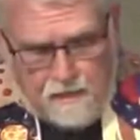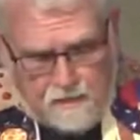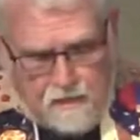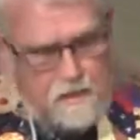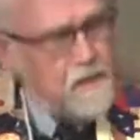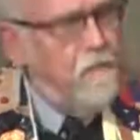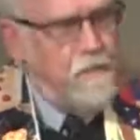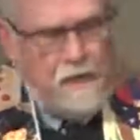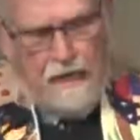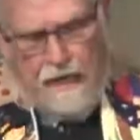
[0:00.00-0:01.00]
this is
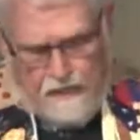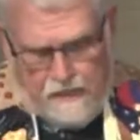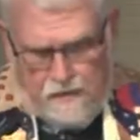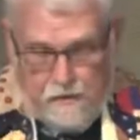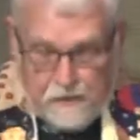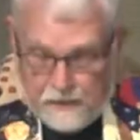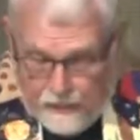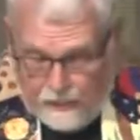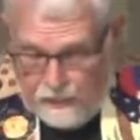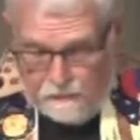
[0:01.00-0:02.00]
something I can do.
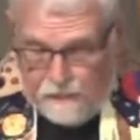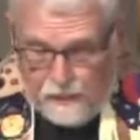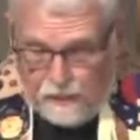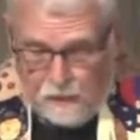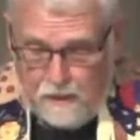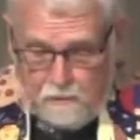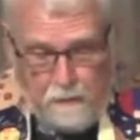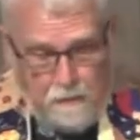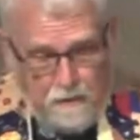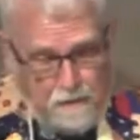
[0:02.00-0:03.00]
Today and every day, we as
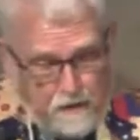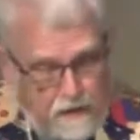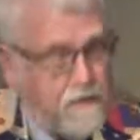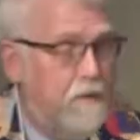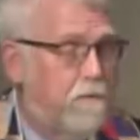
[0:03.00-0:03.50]
people of faith can